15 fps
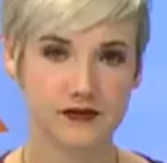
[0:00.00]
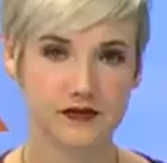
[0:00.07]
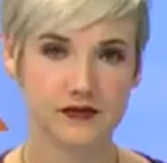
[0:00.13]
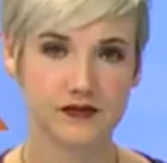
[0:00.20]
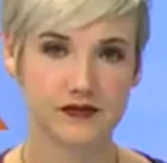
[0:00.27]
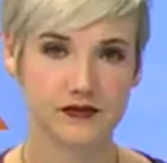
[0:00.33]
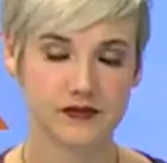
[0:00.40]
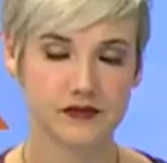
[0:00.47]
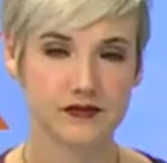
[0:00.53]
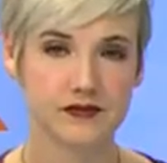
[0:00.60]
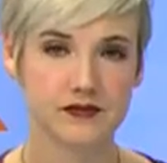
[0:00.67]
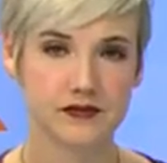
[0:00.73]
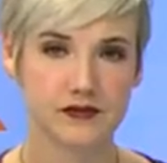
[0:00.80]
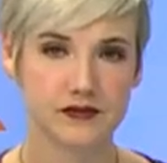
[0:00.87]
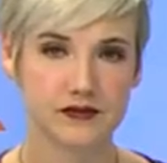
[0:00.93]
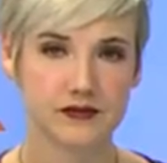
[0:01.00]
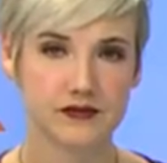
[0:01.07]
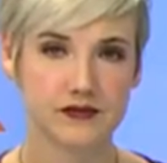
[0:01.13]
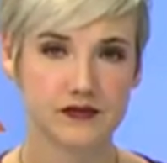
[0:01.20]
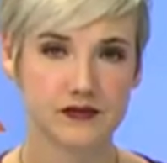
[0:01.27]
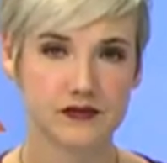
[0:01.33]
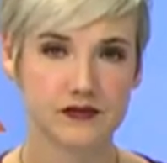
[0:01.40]

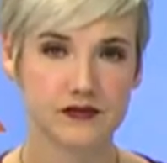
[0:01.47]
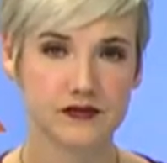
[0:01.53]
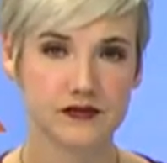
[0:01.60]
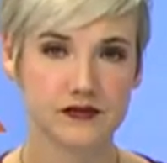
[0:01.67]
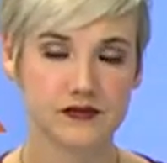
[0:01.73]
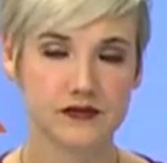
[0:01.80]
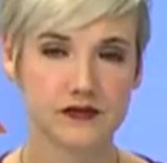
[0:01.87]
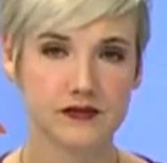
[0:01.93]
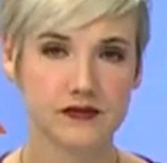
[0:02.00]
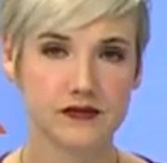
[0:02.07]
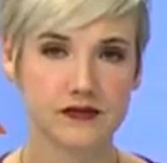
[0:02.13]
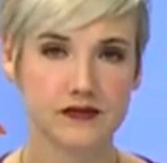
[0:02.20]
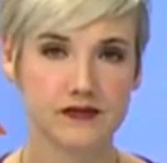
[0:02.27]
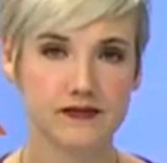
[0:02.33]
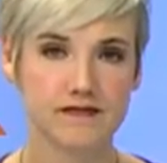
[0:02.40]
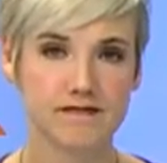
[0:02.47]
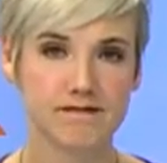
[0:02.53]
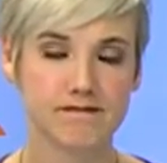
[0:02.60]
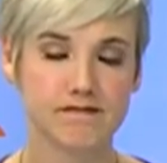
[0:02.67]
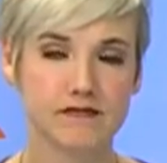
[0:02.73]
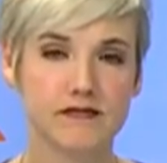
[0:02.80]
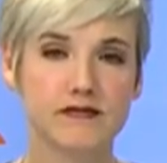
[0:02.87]

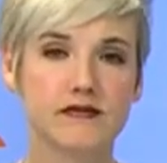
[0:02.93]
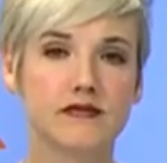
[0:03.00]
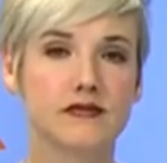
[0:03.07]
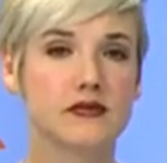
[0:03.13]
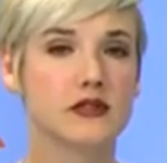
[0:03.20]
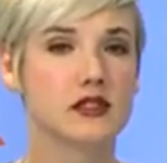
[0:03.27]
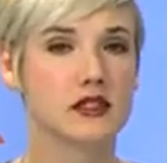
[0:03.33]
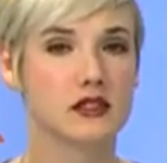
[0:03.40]
This person isn't speaking.